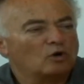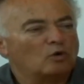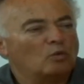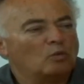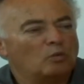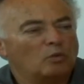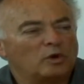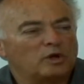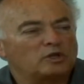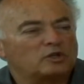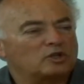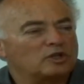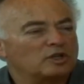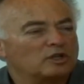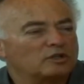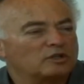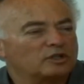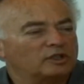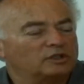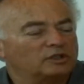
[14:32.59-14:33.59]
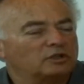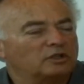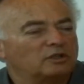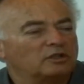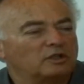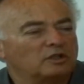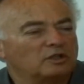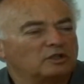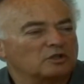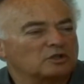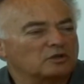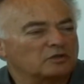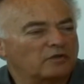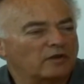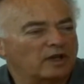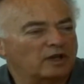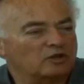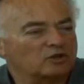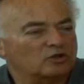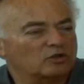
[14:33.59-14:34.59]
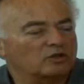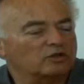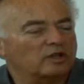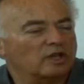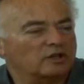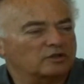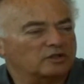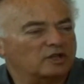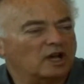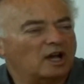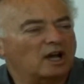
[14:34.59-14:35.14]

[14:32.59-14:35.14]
which is written in this fashion as